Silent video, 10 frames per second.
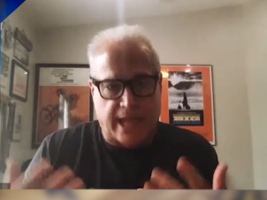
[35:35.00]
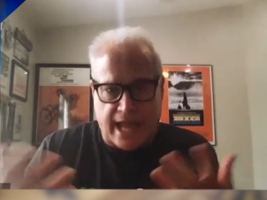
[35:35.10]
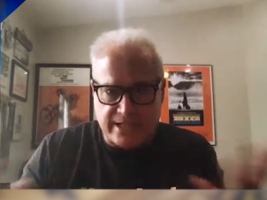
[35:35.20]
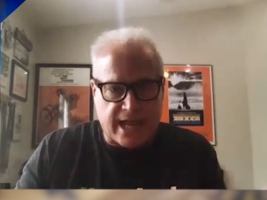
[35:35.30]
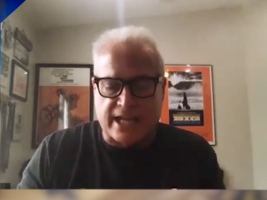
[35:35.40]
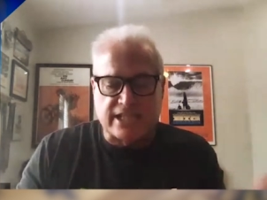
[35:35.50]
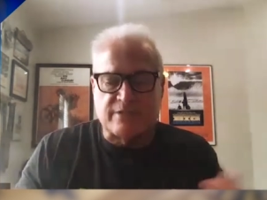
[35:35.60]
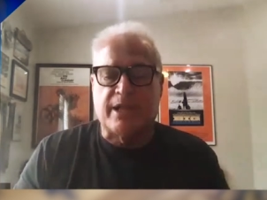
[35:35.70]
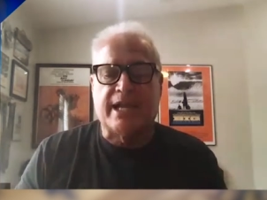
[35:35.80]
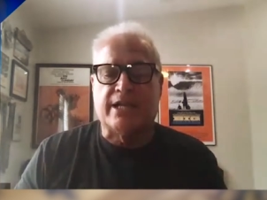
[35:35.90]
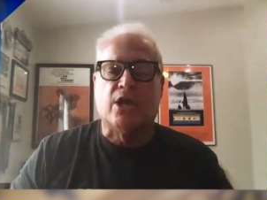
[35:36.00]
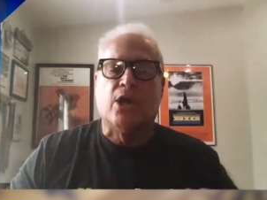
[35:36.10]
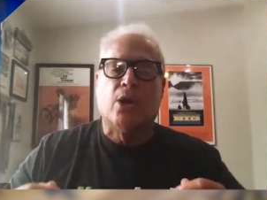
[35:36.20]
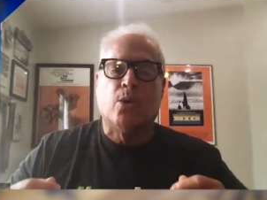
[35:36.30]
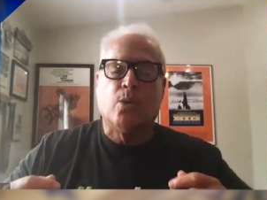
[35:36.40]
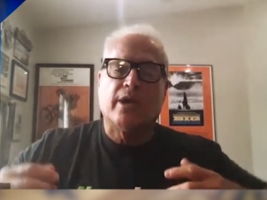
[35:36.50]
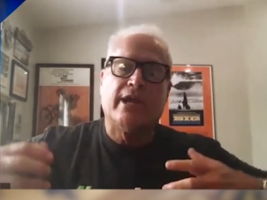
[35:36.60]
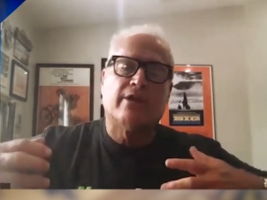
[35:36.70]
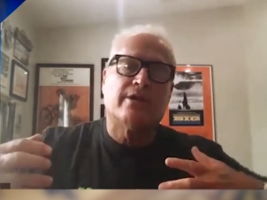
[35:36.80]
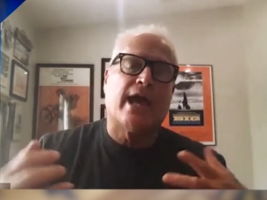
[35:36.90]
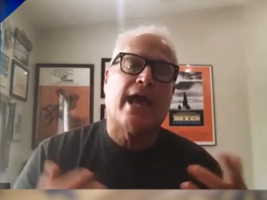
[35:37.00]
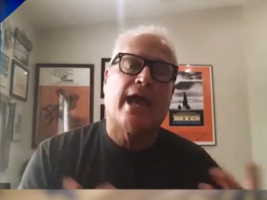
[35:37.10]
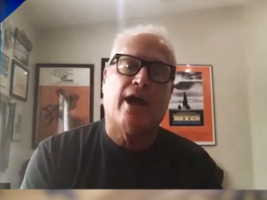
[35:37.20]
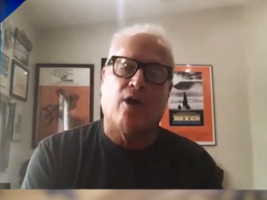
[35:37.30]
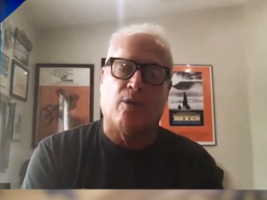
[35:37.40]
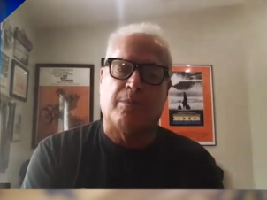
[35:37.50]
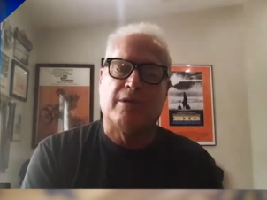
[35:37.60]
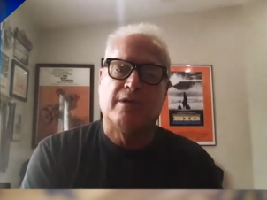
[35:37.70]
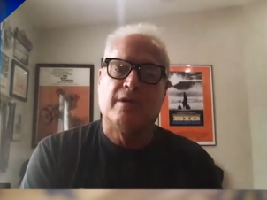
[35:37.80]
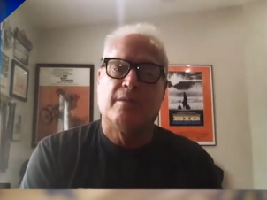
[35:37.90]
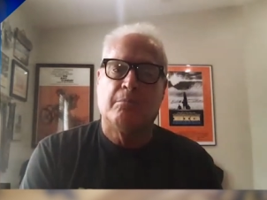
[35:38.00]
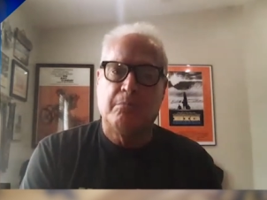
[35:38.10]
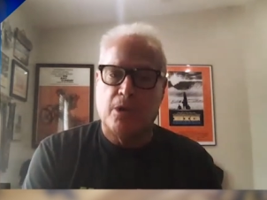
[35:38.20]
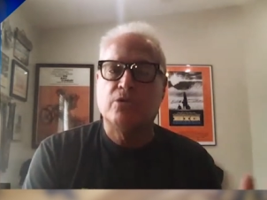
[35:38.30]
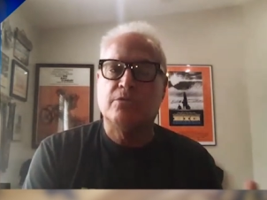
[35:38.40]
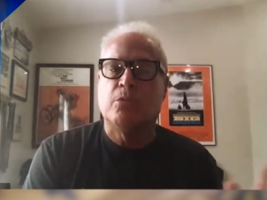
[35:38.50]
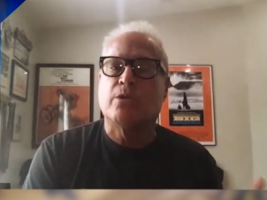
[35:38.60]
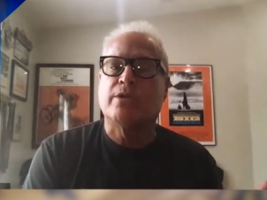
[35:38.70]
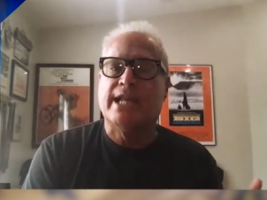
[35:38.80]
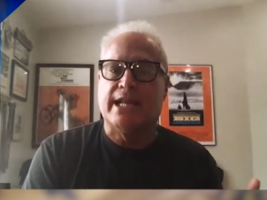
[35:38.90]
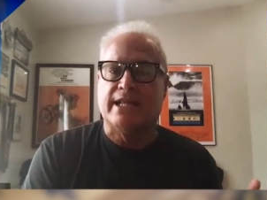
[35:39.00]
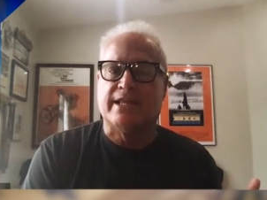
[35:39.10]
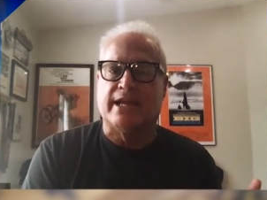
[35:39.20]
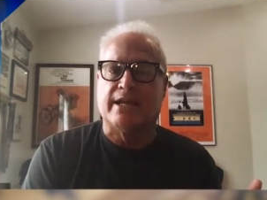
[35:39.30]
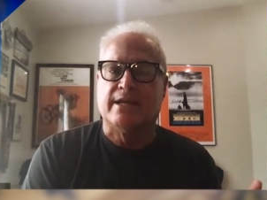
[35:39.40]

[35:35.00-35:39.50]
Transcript: as I explained, we're here to help more than anything.